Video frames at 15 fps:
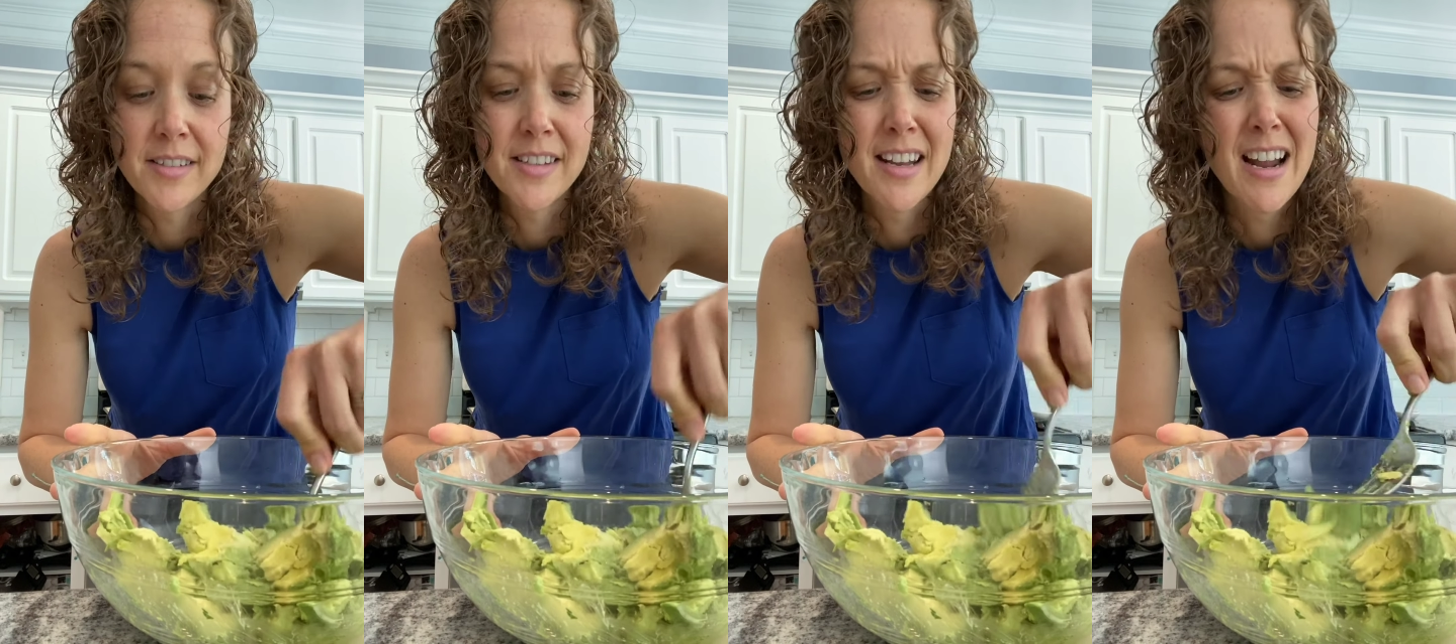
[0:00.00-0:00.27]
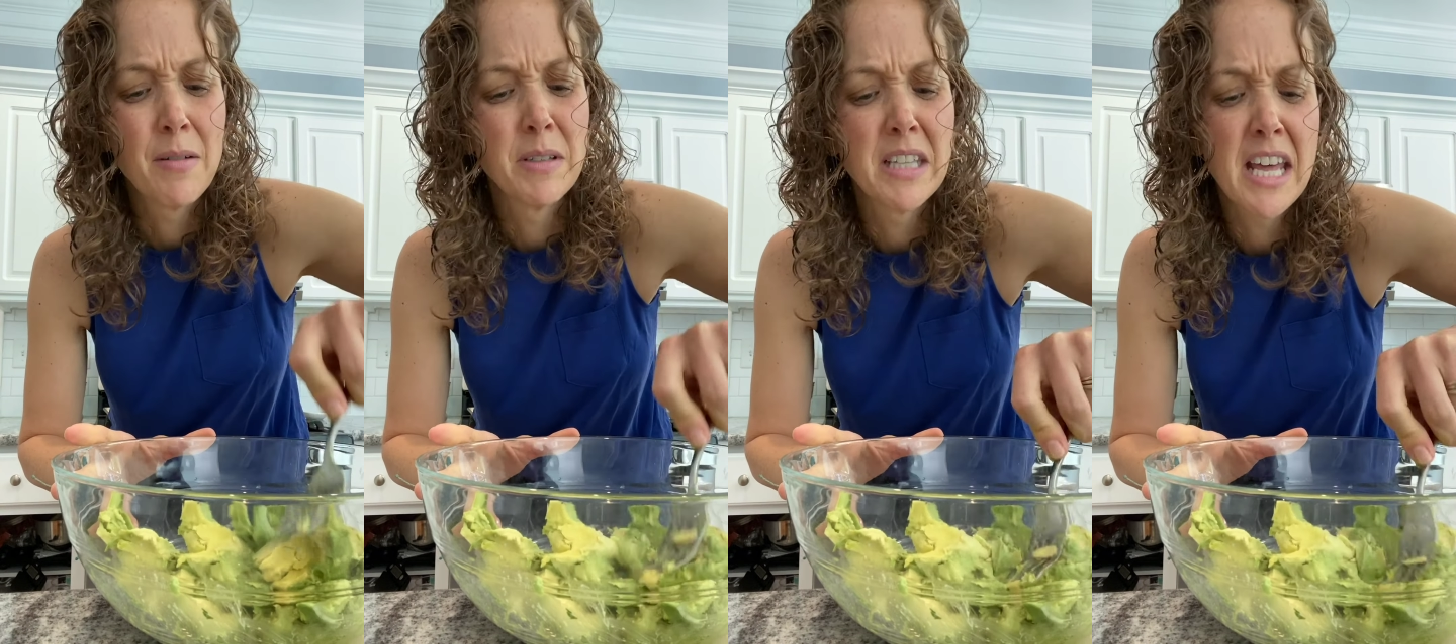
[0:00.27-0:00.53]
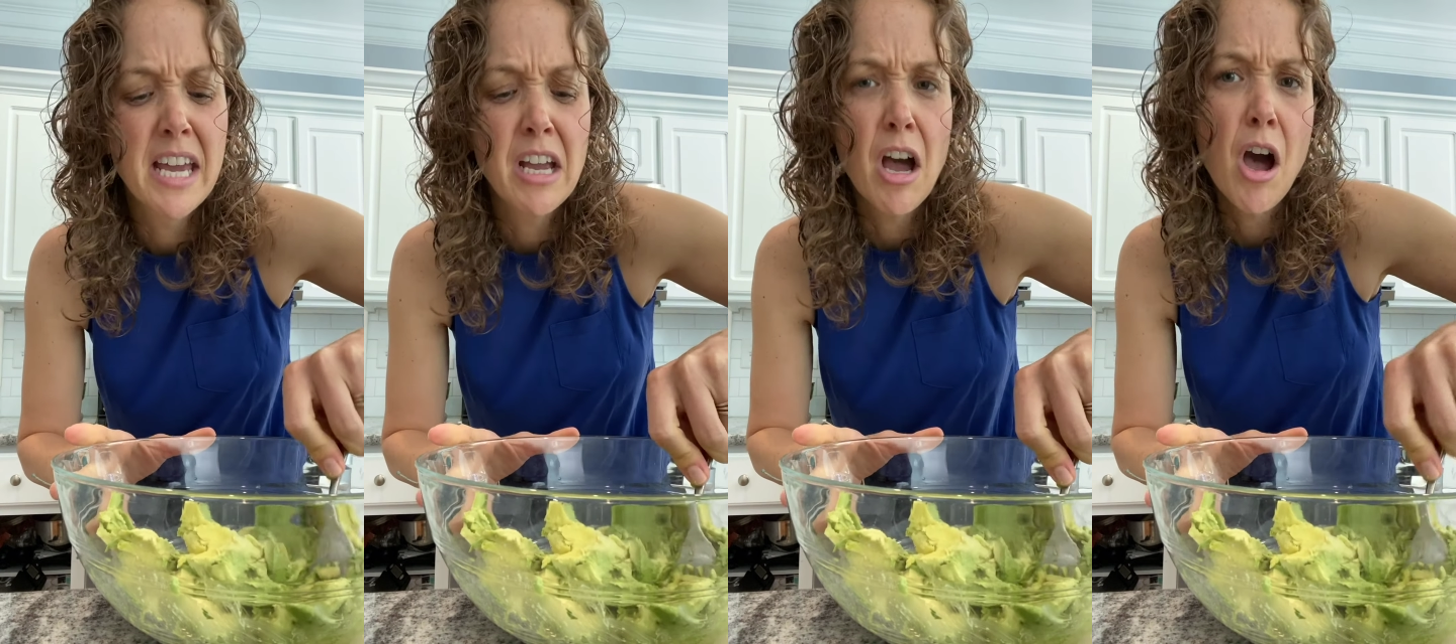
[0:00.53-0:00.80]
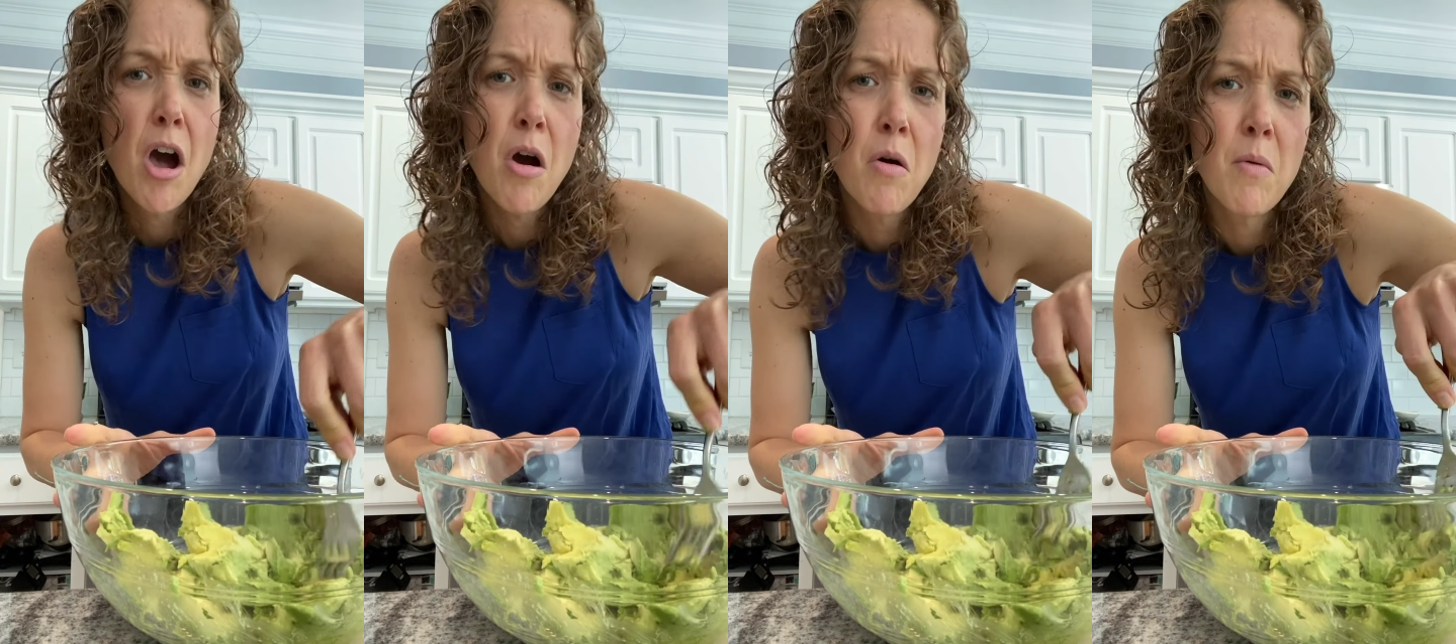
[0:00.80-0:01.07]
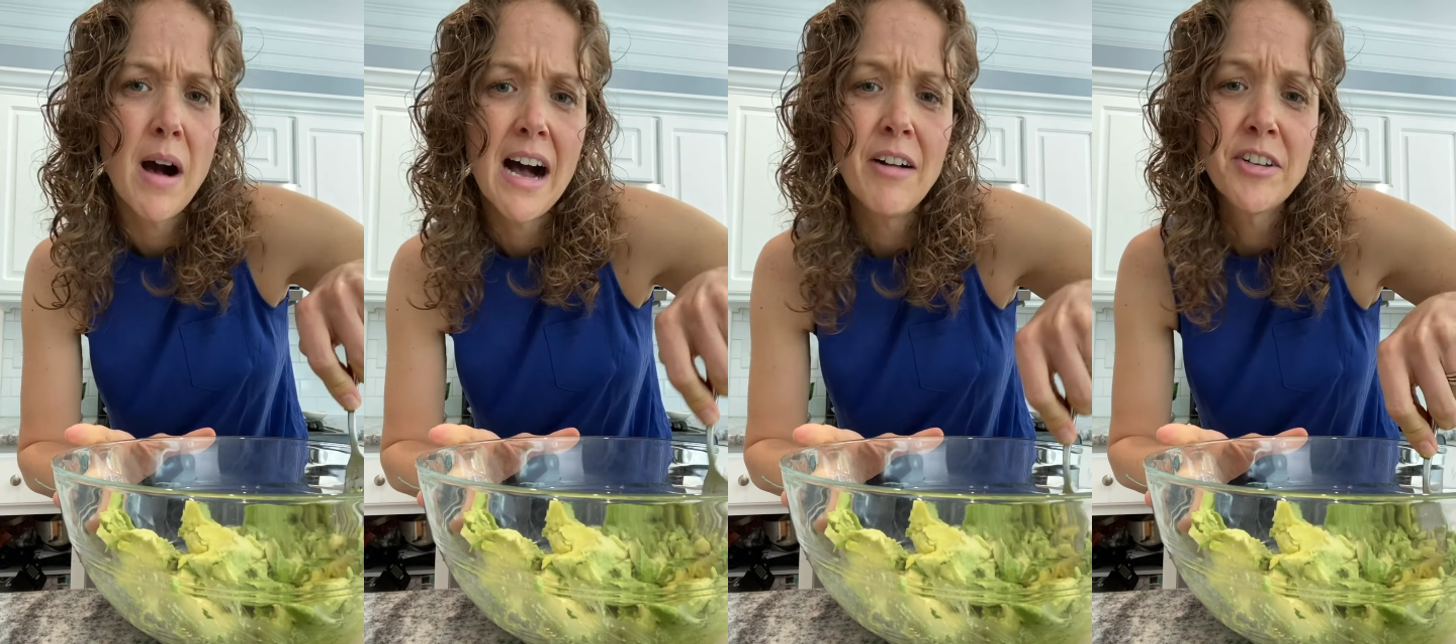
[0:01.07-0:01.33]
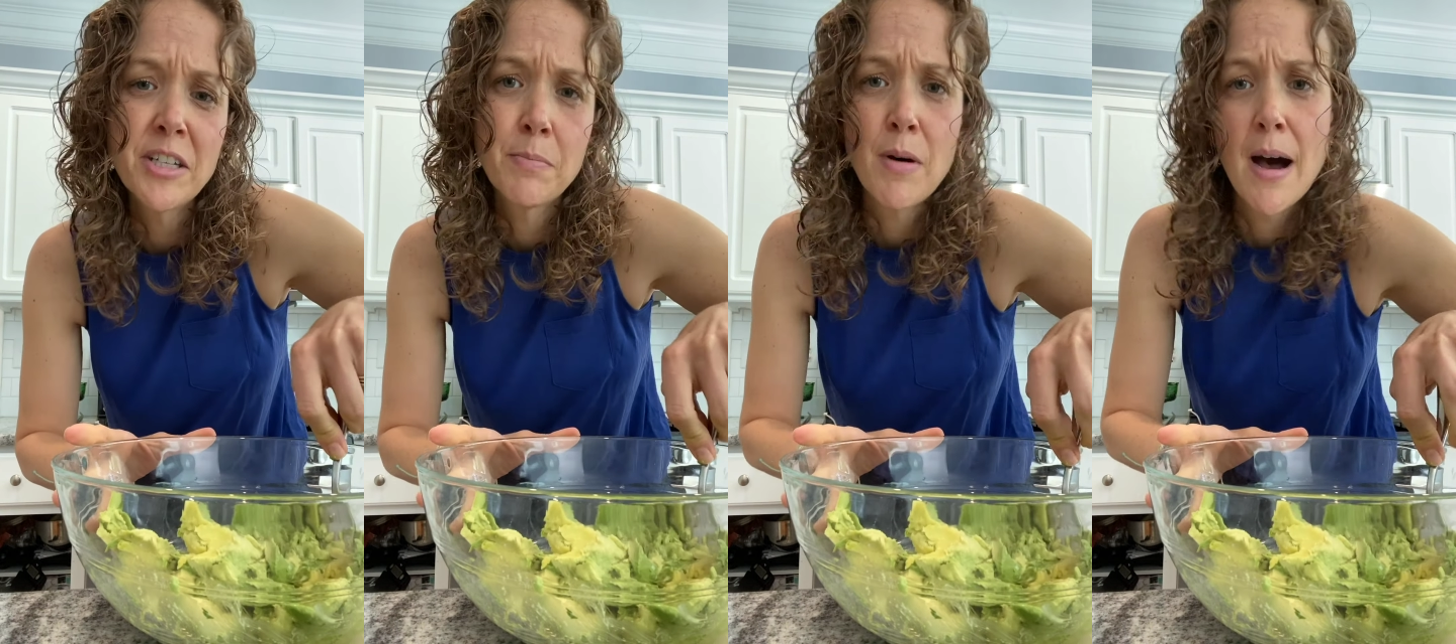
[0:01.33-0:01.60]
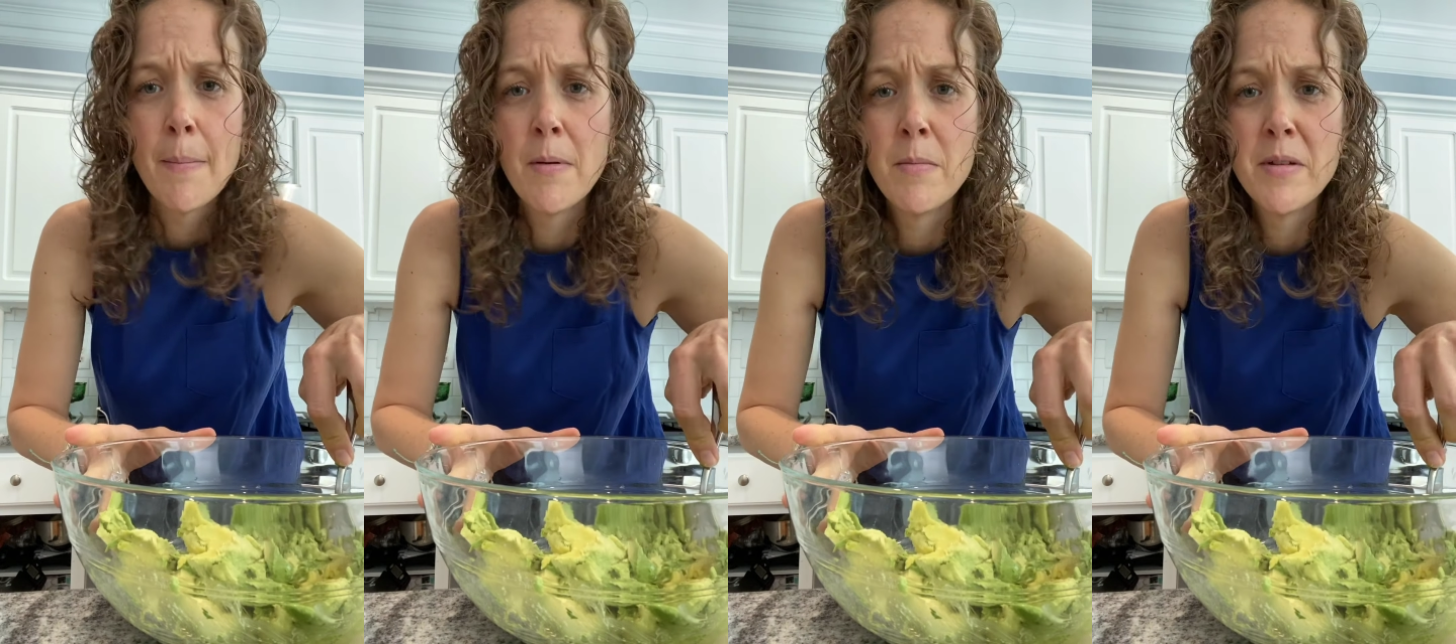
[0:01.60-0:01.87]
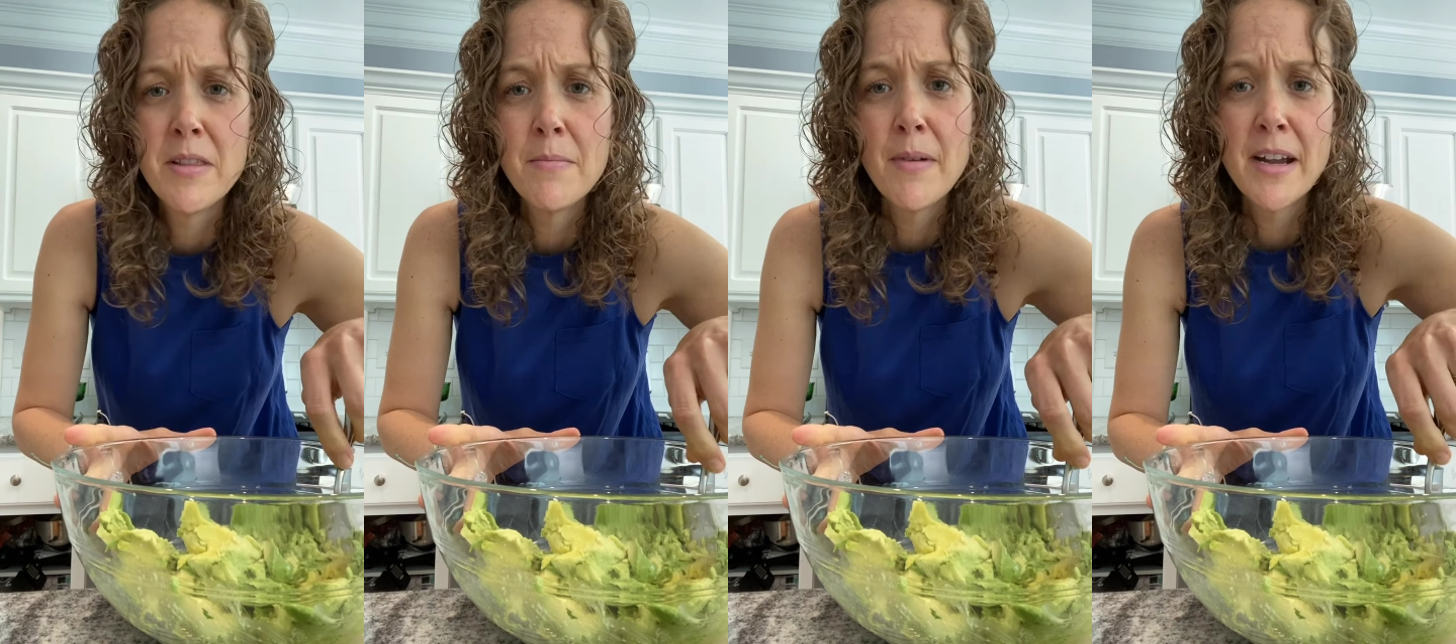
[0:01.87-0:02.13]
And I was like, oh, I'll just pop them in
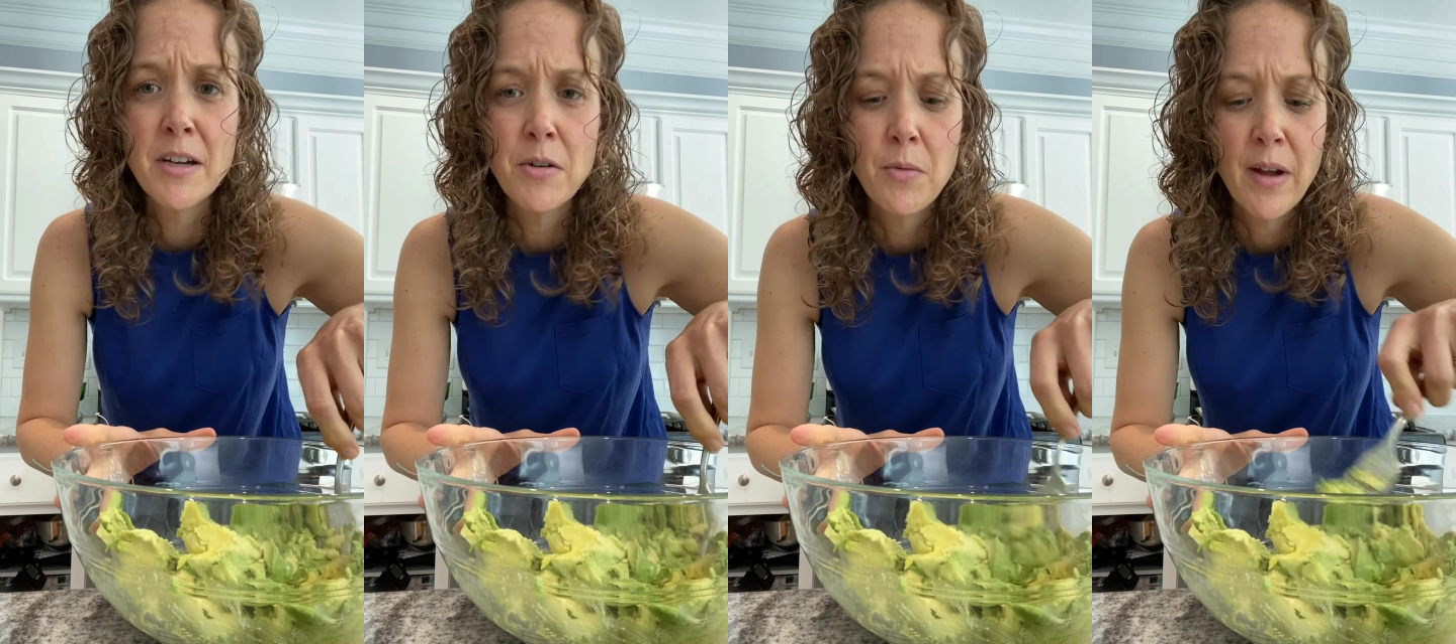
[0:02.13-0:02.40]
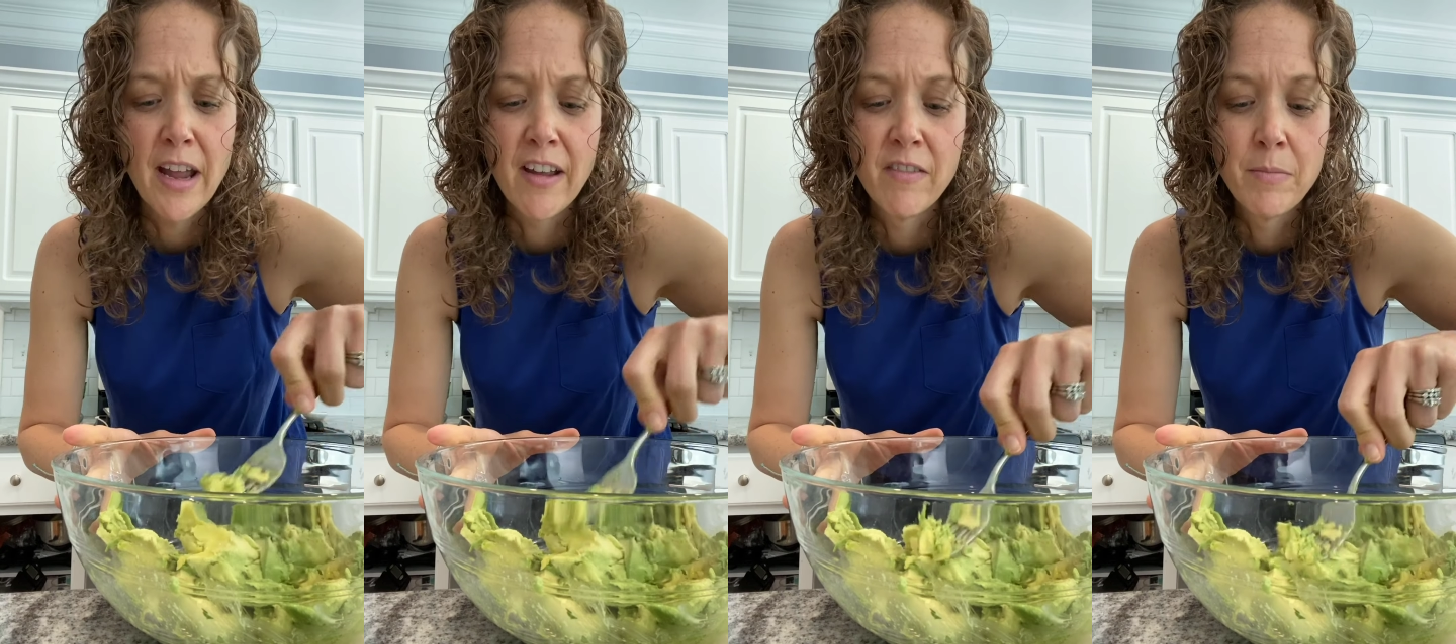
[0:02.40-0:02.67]
the microwave